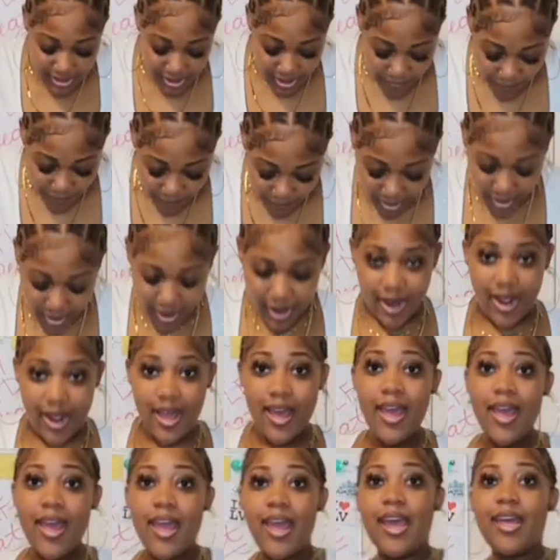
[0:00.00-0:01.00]
dead fire.
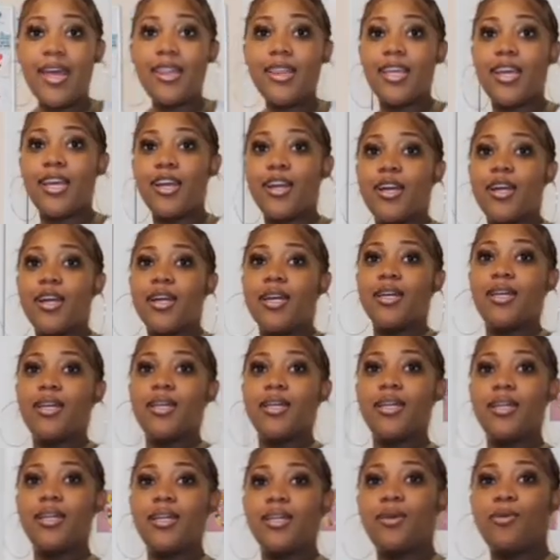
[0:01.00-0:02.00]
And they're
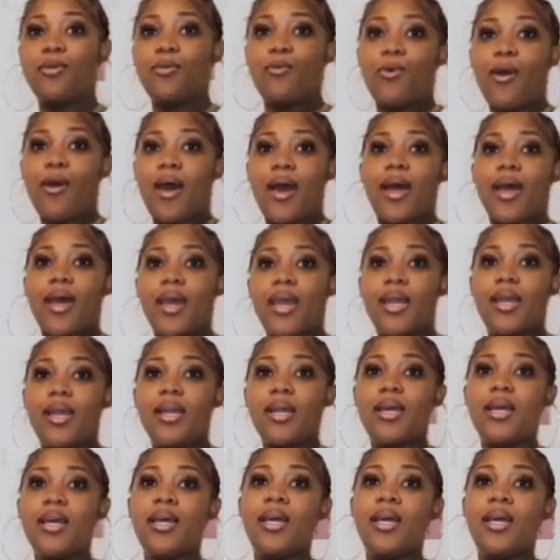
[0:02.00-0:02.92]
wide